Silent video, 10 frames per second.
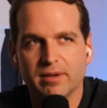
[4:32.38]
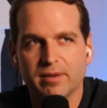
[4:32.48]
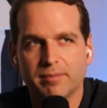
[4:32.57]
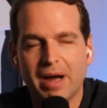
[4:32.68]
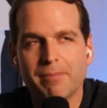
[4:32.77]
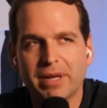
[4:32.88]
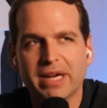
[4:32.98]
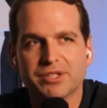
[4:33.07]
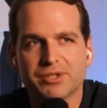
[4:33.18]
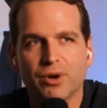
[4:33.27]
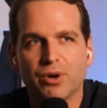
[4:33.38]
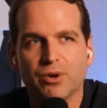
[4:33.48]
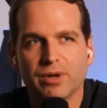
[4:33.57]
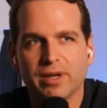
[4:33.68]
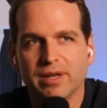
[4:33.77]
my biggest
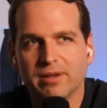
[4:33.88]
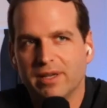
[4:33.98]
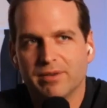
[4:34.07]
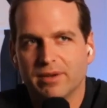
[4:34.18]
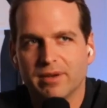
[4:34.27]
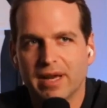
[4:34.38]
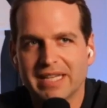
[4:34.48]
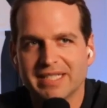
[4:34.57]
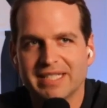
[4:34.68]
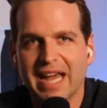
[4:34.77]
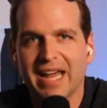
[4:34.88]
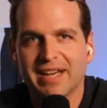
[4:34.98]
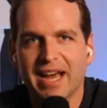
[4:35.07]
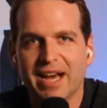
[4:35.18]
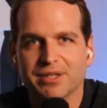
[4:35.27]
goal, and even as a dad
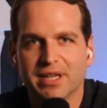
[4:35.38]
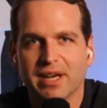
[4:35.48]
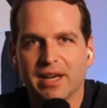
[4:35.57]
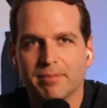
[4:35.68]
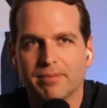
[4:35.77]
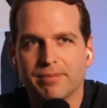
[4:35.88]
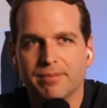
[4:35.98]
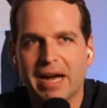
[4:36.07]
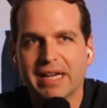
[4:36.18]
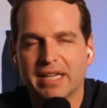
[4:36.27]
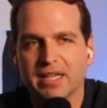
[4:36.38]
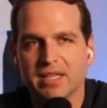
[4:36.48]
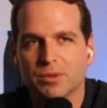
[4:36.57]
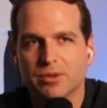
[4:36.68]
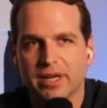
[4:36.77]
now, is that my
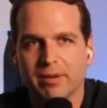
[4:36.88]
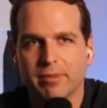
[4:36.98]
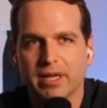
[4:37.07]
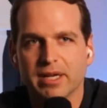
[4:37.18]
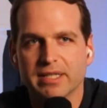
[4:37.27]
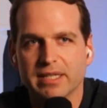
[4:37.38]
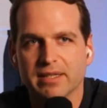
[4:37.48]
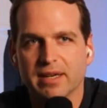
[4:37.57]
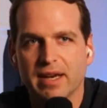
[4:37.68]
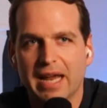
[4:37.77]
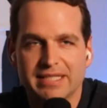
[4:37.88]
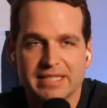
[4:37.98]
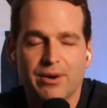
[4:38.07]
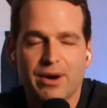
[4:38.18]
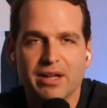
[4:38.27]
kids will look at me as
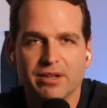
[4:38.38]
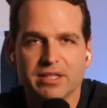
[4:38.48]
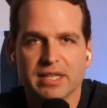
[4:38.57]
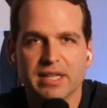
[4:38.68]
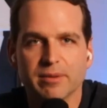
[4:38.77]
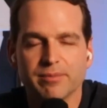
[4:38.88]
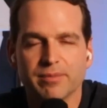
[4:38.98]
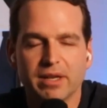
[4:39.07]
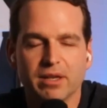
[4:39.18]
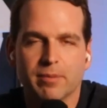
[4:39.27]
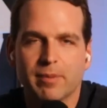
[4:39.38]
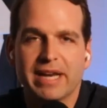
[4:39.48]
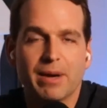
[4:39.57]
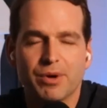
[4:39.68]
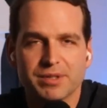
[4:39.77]
how I looked at him. And look, my
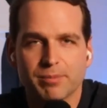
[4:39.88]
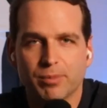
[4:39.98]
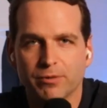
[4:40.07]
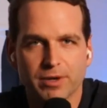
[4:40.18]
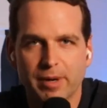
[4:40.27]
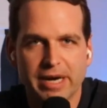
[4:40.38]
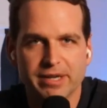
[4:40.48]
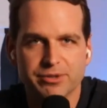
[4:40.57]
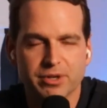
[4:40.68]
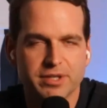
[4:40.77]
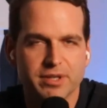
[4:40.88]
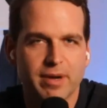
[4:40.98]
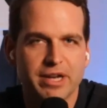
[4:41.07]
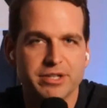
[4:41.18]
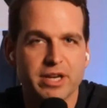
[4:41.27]
dad wasn't perfect by any stretch of the
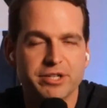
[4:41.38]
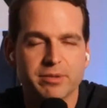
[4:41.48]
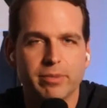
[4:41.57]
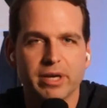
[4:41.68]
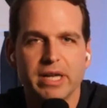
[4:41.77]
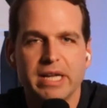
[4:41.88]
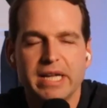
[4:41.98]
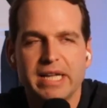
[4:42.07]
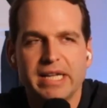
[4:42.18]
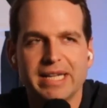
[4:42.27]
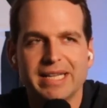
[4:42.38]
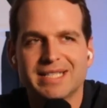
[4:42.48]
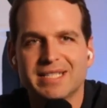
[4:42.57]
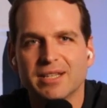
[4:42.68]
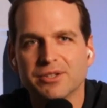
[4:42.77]
imagination, but he
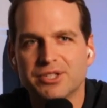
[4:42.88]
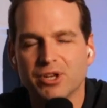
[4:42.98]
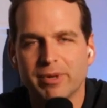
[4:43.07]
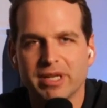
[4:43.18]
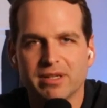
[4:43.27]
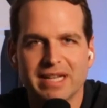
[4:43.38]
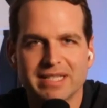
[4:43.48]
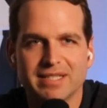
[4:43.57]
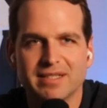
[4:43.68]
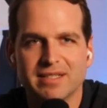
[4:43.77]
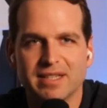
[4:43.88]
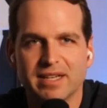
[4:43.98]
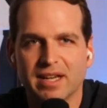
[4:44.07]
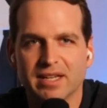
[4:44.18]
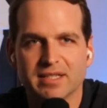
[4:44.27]
instilled so many lessons in
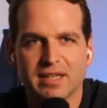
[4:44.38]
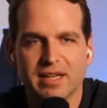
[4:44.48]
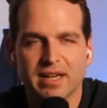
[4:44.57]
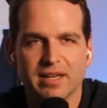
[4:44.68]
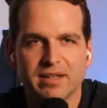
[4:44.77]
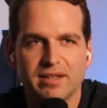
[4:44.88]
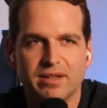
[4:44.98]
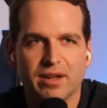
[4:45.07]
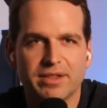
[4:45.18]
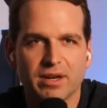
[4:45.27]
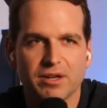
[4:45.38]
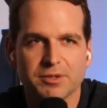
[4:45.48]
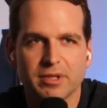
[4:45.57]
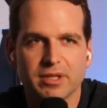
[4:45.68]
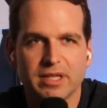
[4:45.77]
us. And, I think
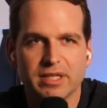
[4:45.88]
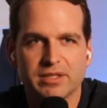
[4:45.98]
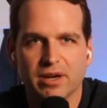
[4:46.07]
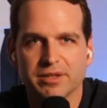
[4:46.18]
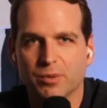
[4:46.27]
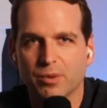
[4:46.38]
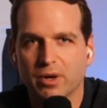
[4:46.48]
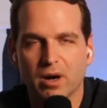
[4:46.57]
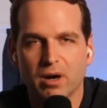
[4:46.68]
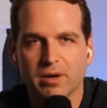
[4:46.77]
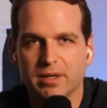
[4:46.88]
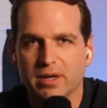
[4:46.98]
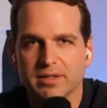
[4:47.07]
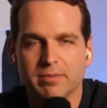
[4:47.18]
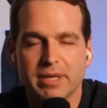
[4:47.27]
ultimately he taught us to work hard. He
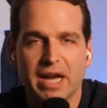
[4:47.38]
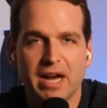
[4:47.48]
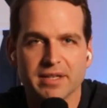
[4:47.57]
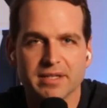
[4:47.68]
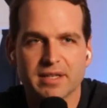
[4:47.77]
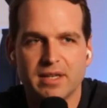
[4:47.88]
taught us to be honest.